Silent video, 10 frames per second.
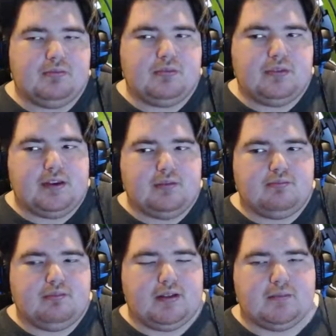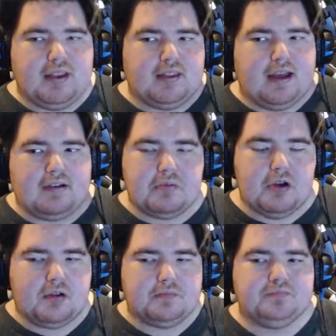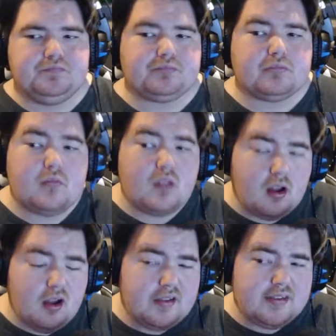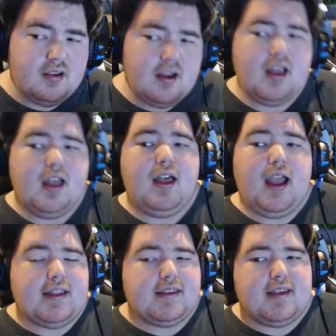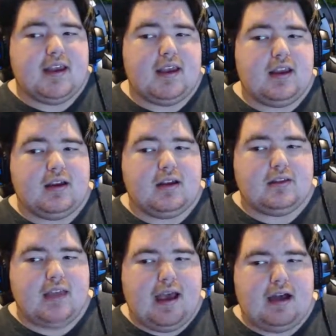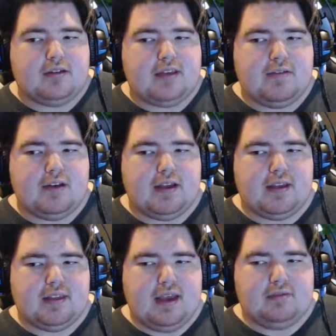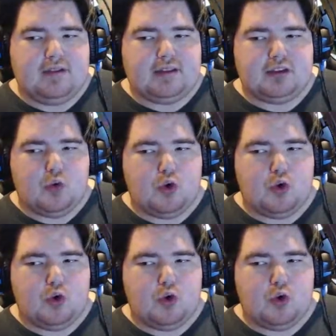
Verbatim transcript: dip, like making the house smaller. Also, I have to say the house having like that, like the door